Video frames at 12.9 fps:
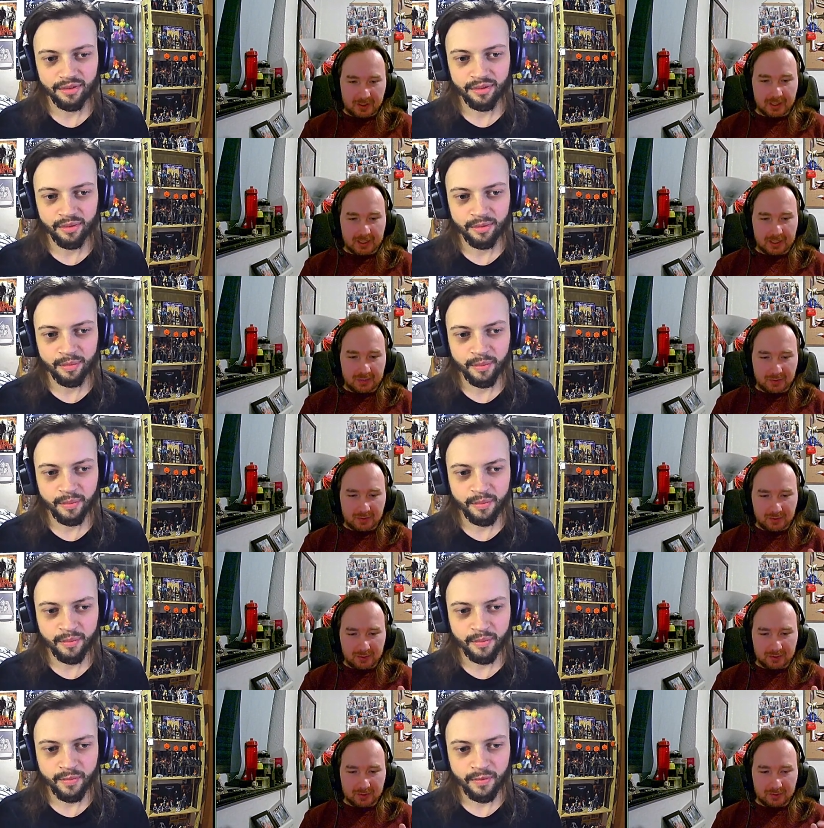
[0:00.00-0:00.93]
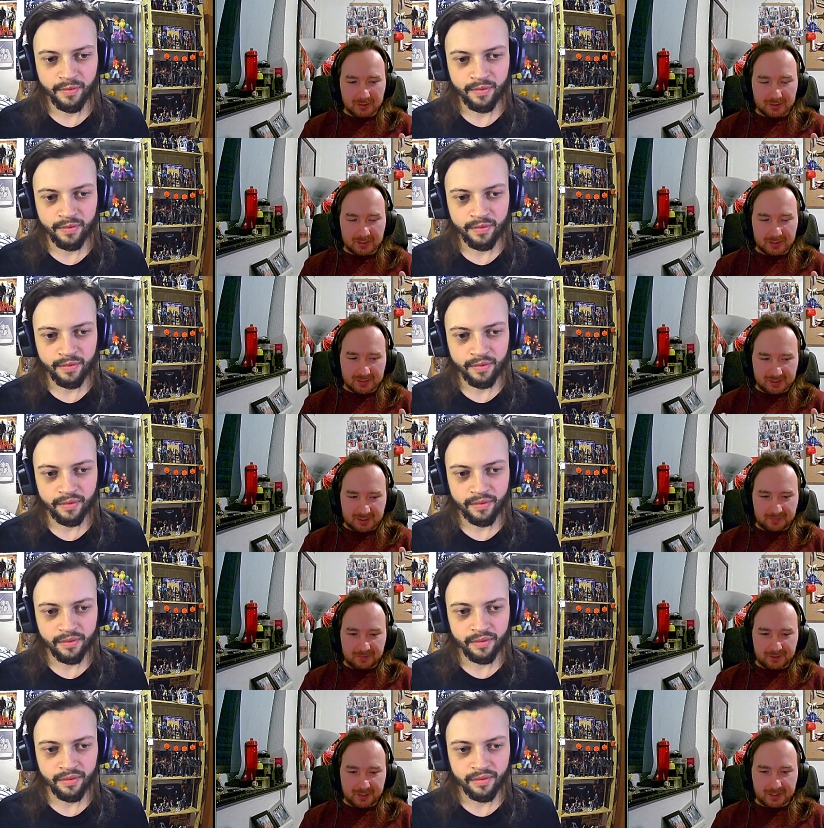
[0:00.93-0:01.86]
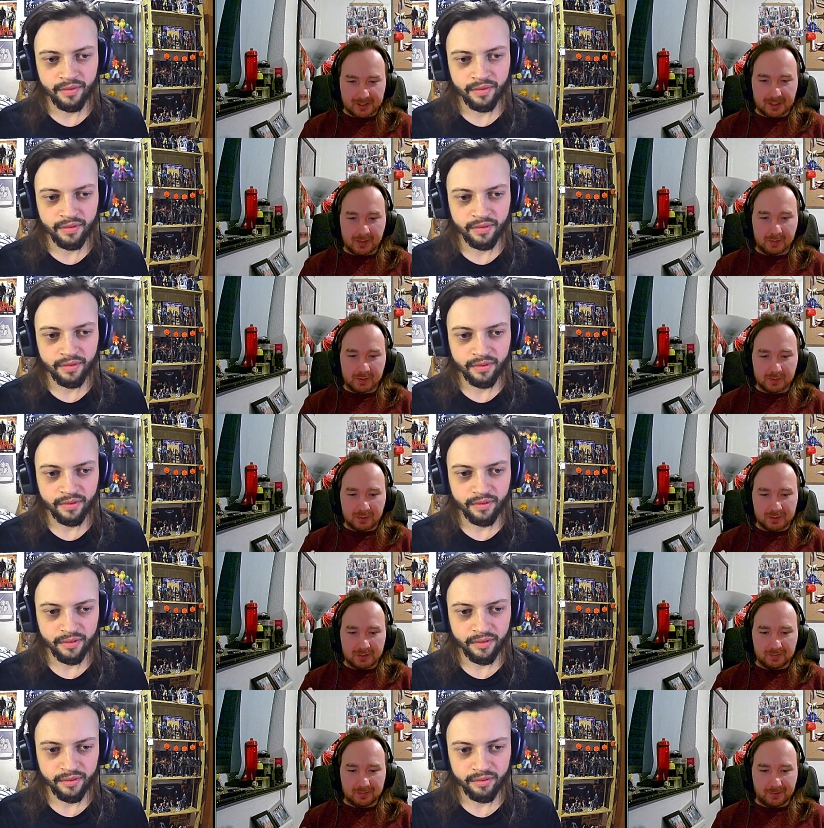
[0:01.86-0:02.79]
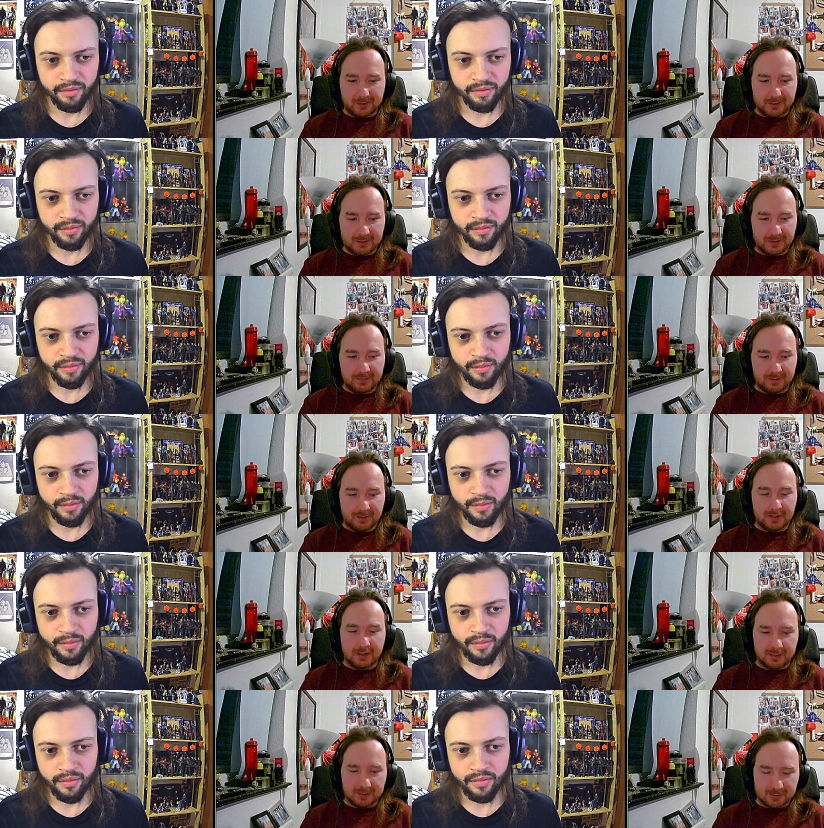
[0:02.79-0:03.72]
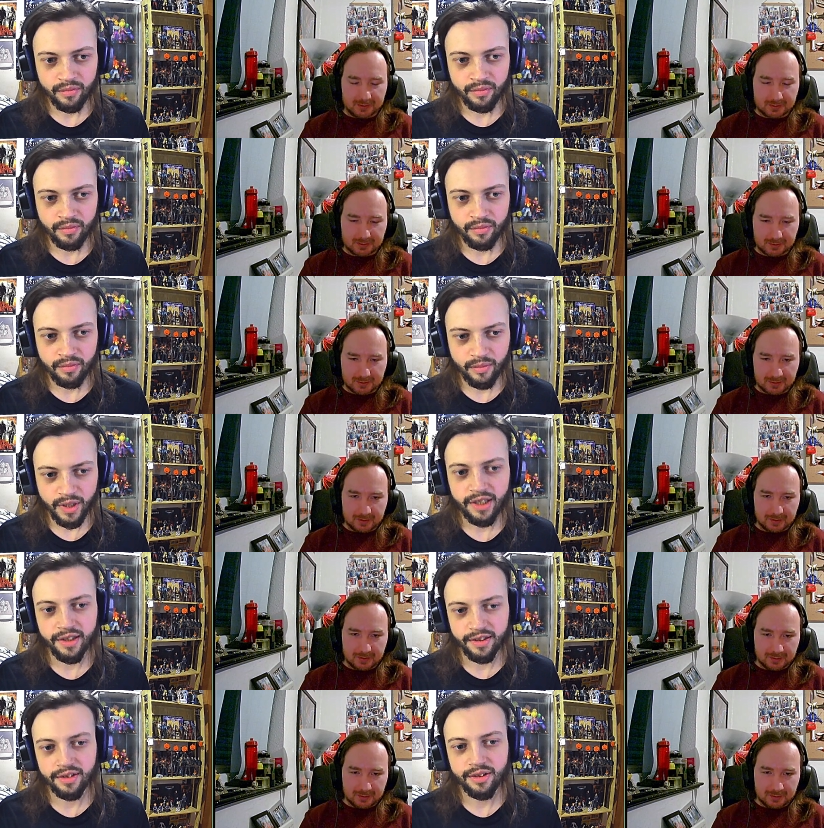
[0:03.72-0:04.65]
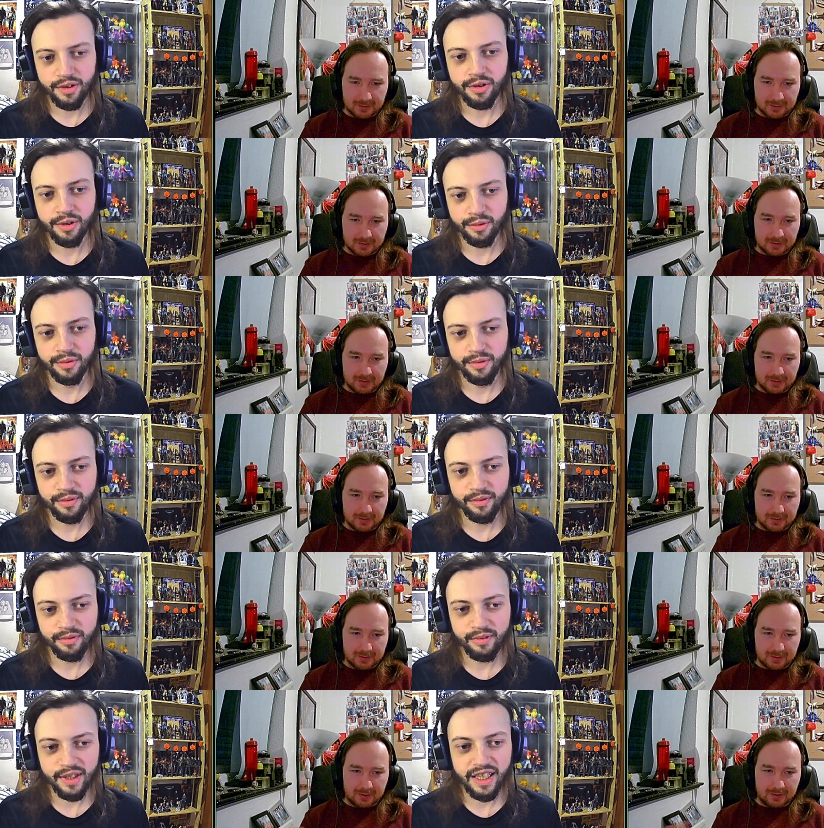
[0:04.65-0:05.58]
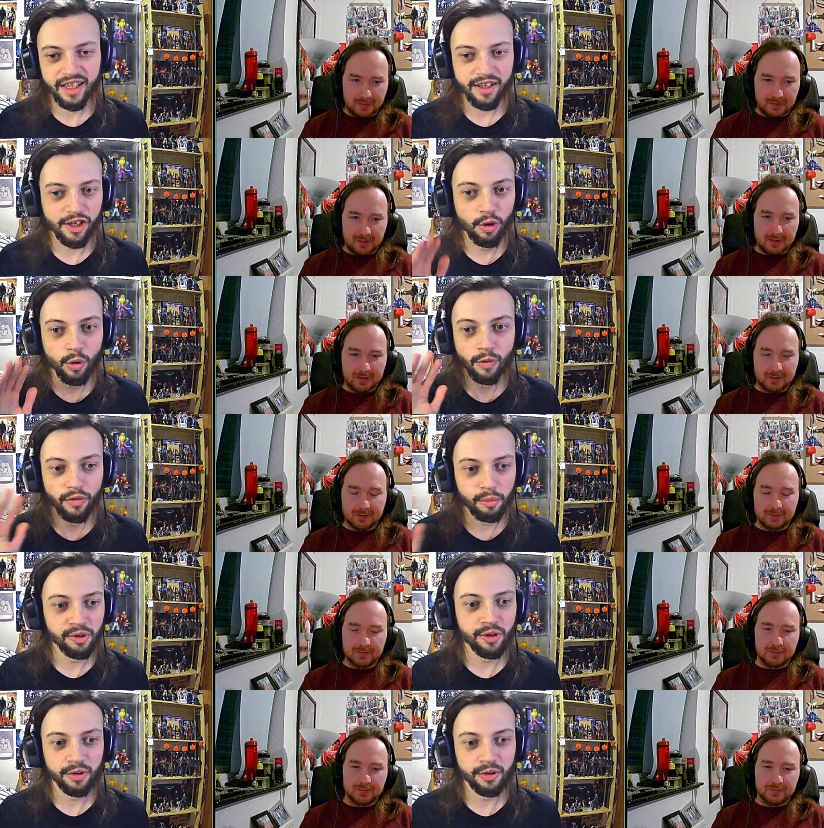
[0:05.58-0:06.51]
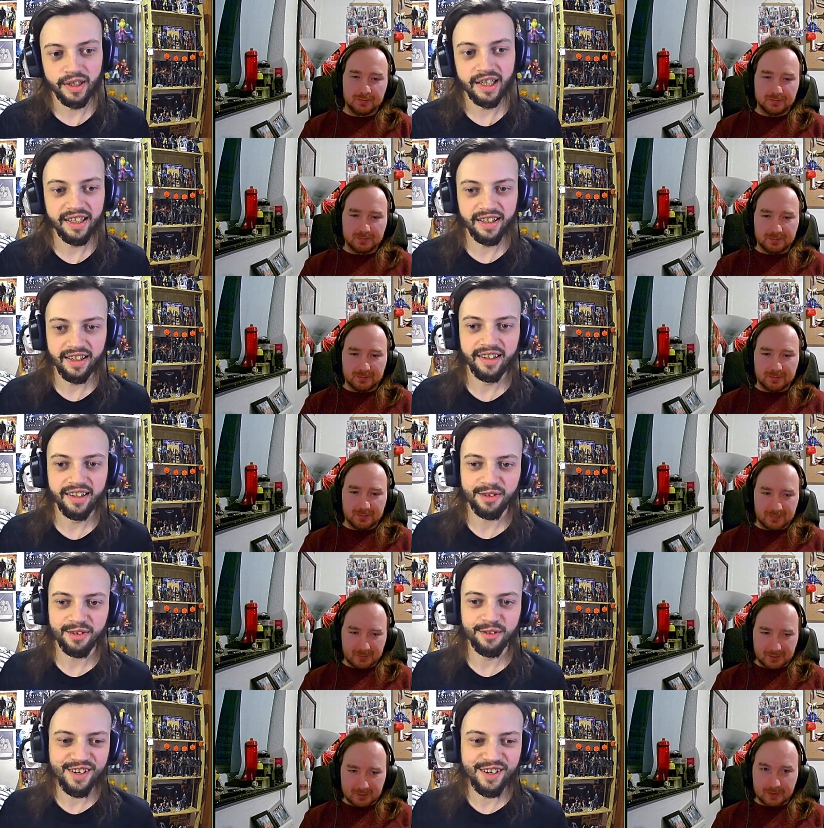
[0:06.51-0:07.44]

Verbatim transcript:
Speaker 1: okay, we're no longer watching it to see Freddy get killed, we're just watching Freddy see funny lines.
Speaker 2: Yeah, true. You know and then they go overboard with that in the next